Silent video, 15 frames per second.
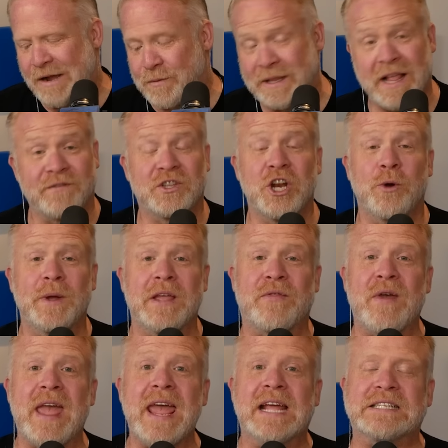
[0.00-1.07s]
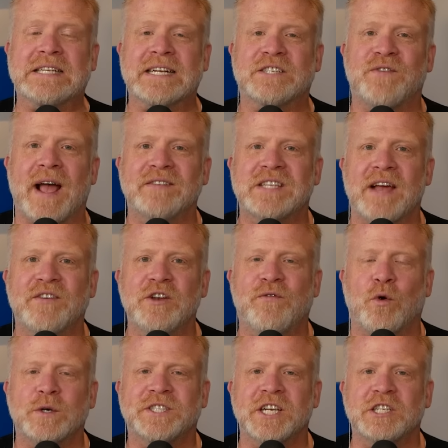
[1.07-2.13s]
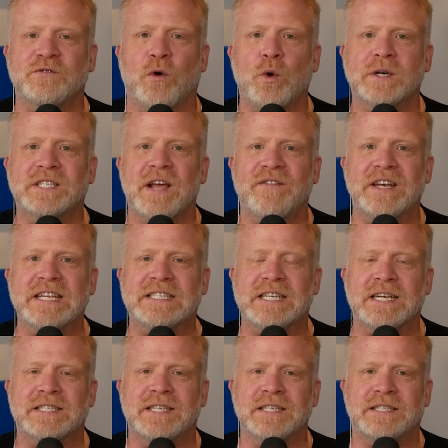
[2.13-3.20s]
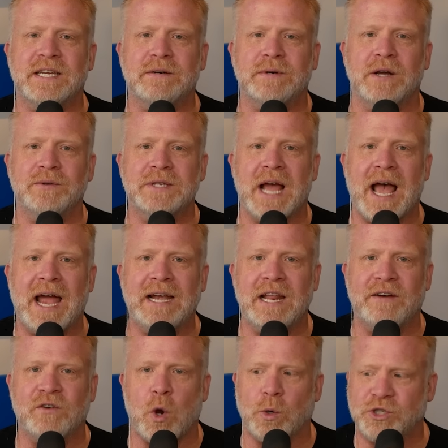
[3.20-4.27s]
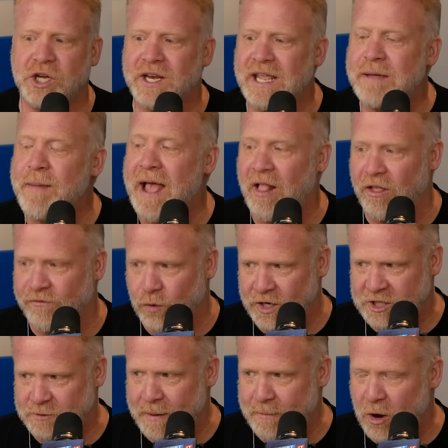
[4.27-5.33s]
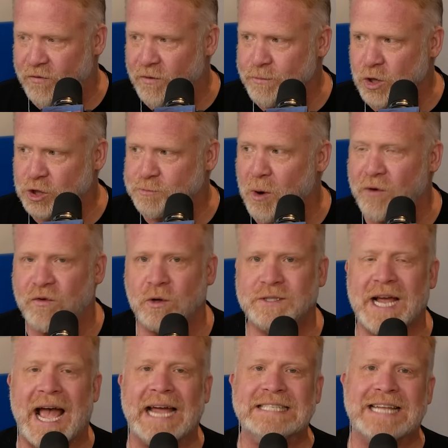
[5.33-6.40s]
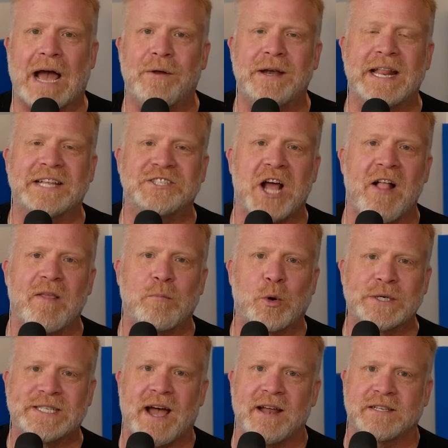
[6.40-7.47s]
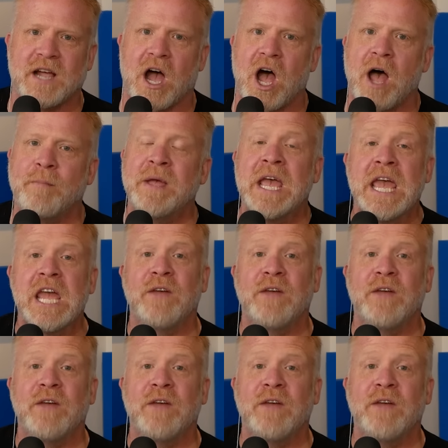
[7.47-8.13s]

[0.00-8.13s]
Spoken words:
We'd love to know what you think. 657-464-7609. And of course, you can email a voice memo from your smartphone to idoubtit@dollemore.com.